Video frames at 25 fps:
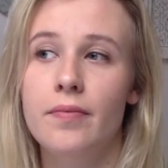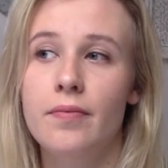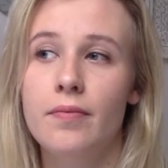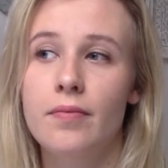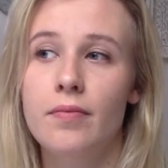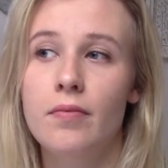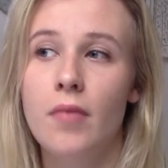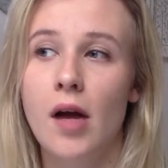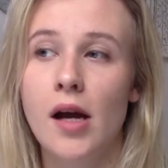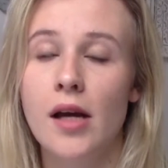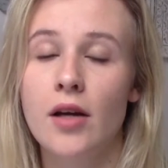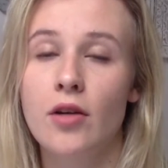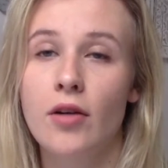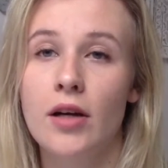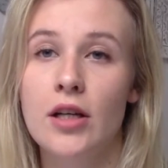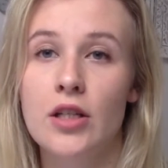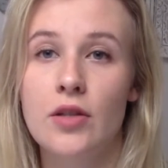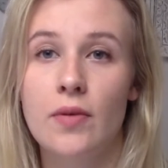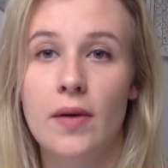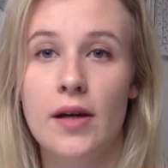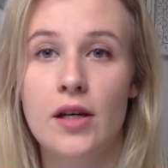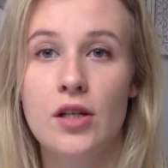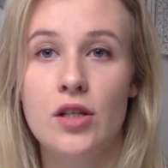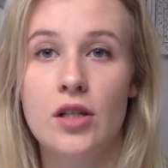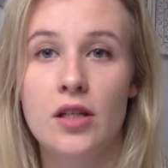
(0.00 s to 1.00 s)
My
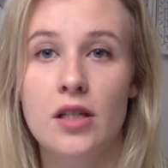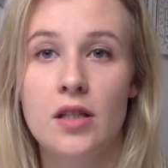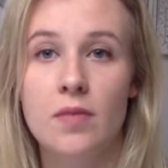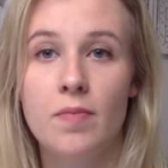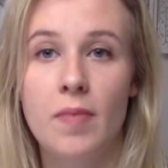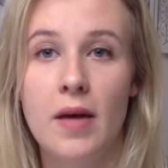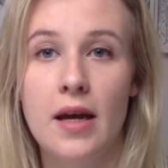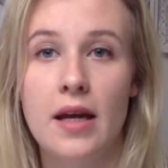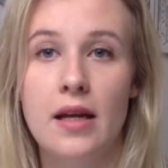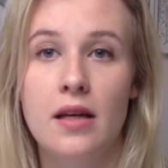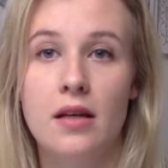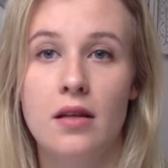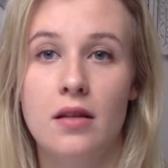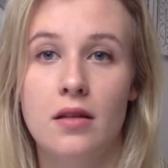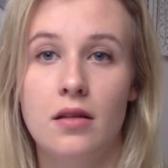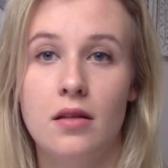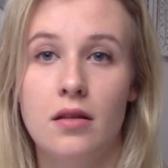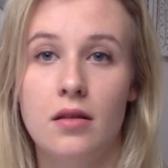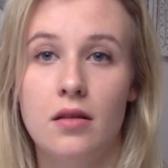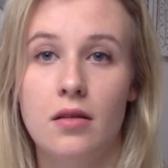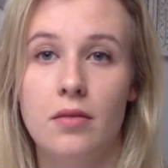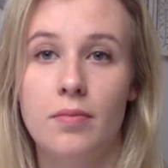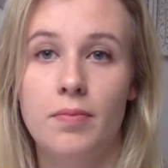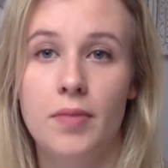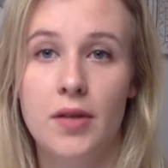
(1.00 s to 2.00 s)
graduation's been
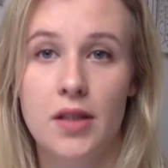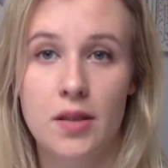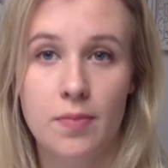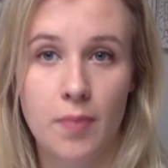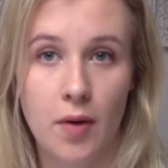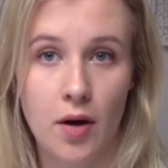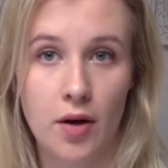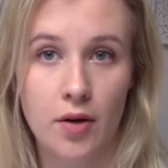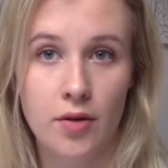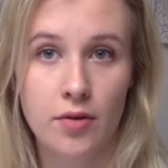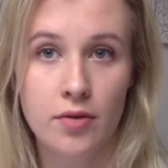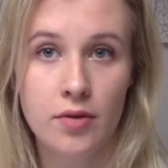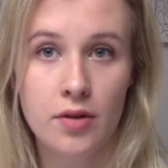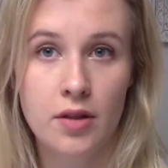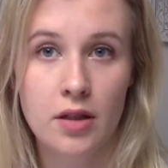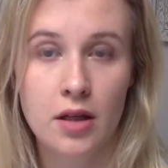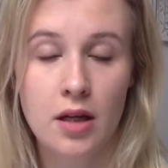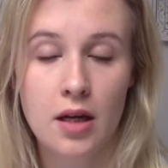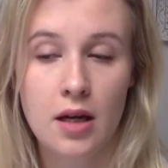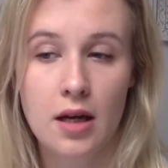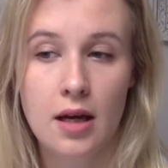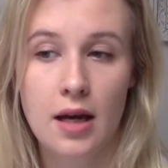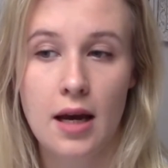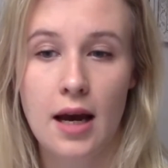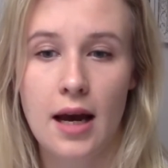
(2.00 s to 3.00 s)
postponed
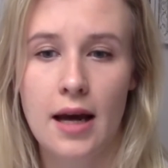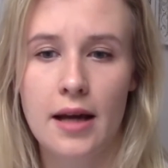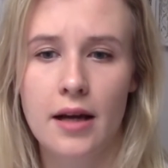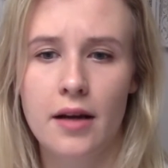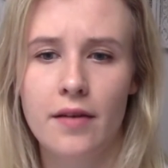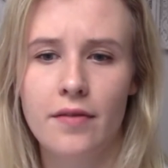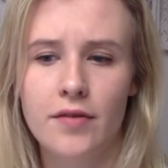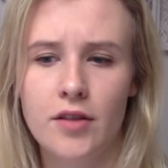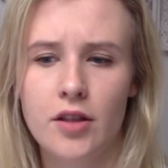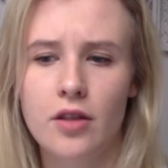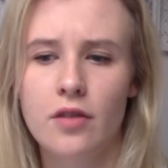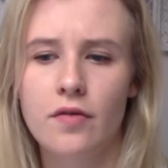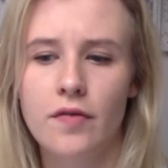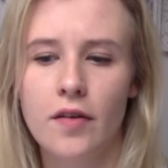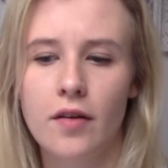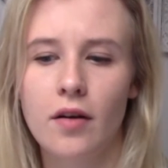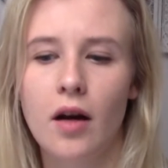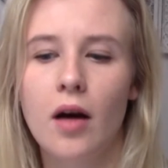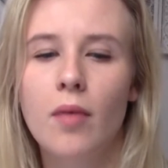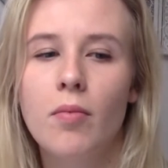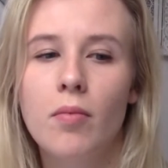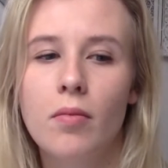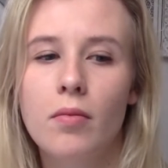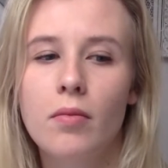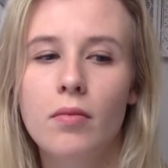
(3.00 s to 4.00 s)
and I do feel
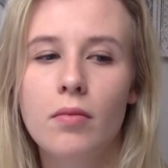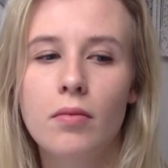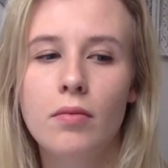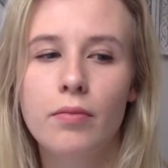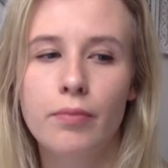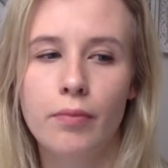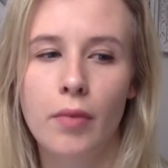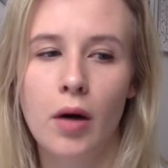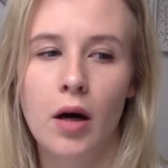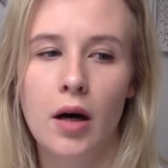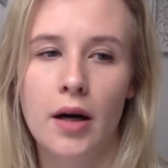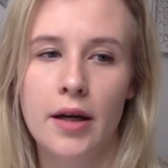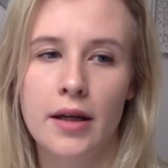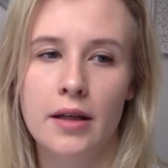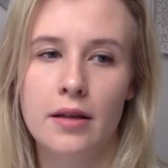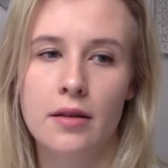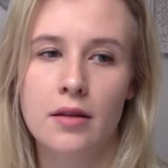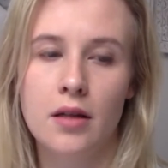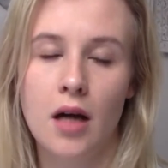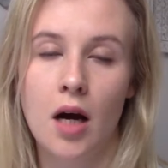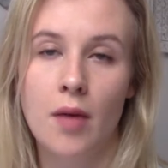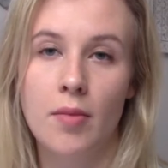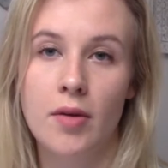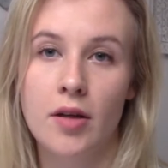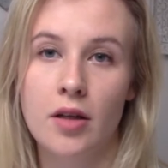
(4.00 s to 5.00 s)
like my
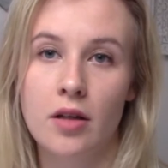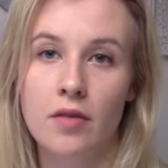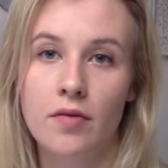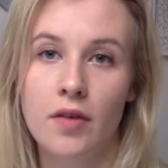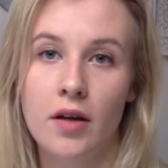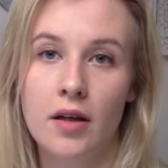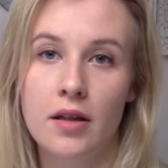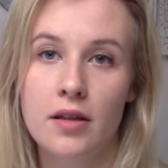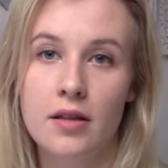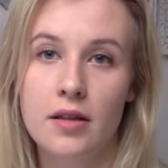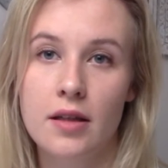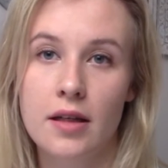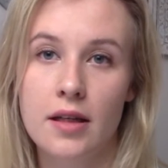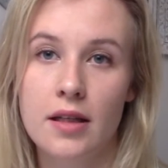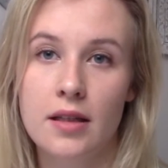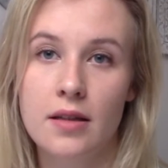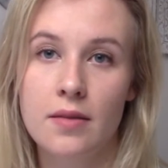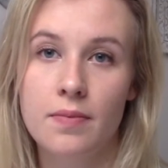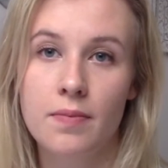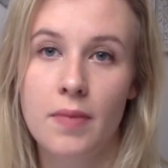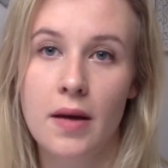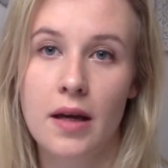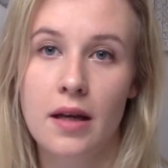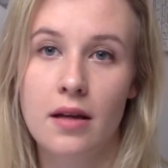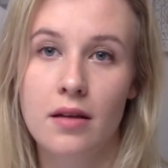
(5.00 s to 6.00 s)
time at university has
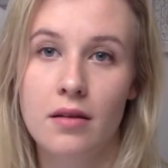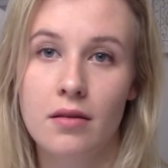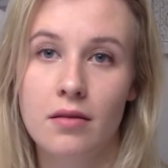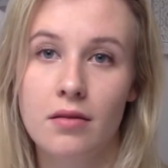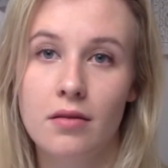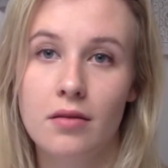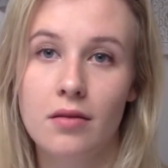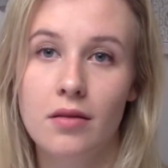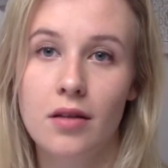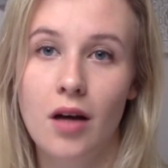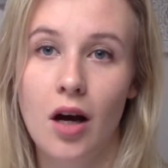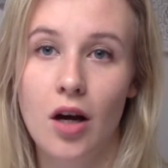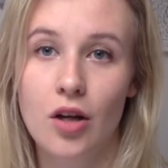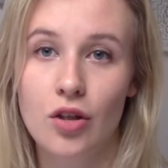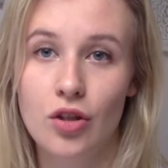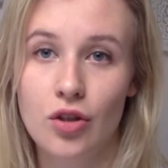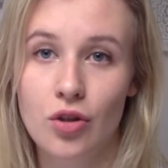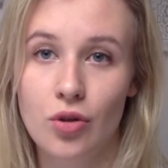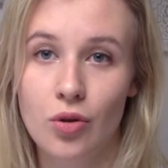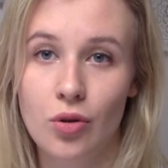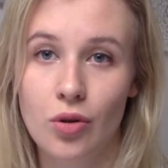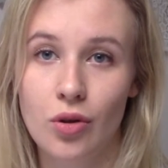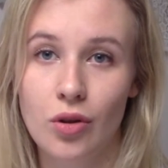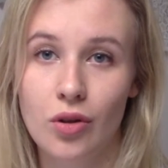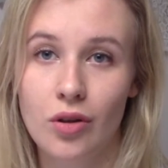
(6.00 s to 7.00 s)
been cut
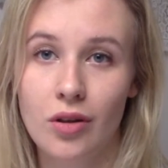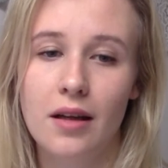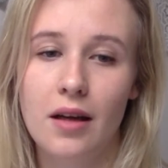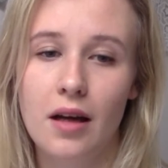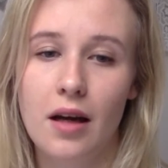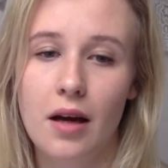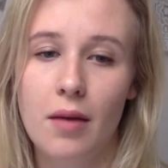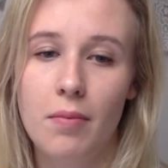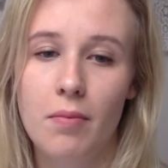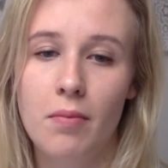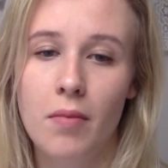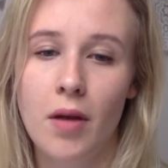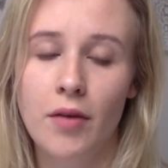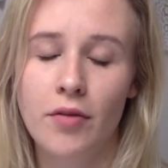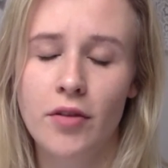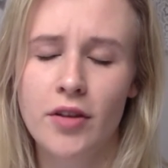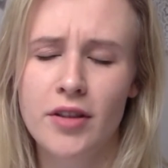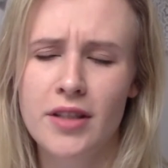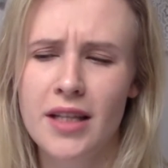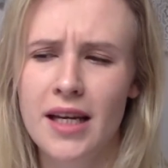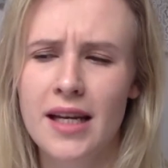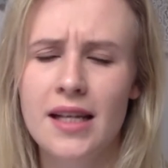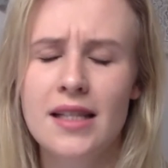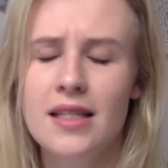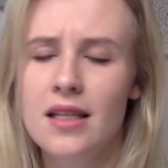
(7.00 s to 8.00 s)
short my
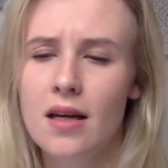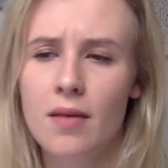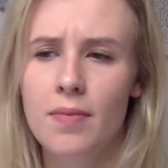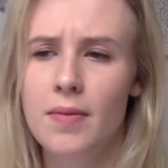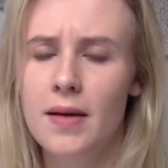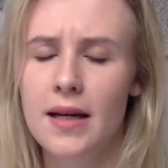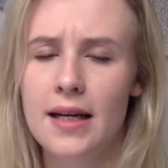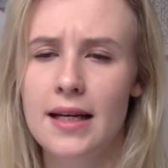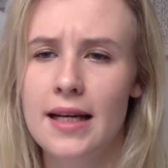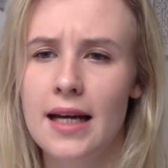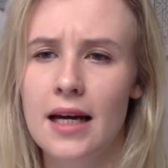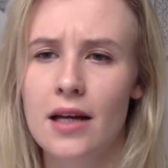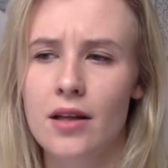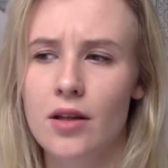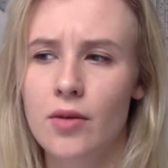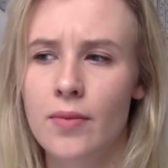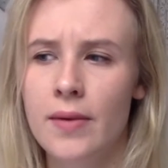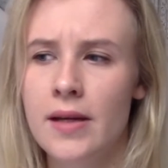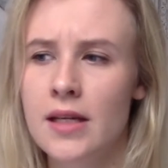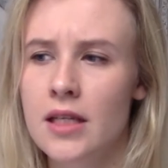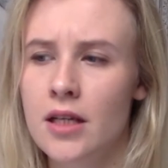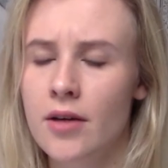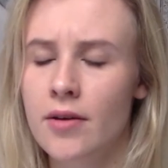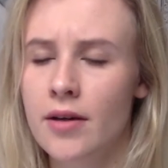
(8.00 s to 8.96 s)
routine's completely out the window.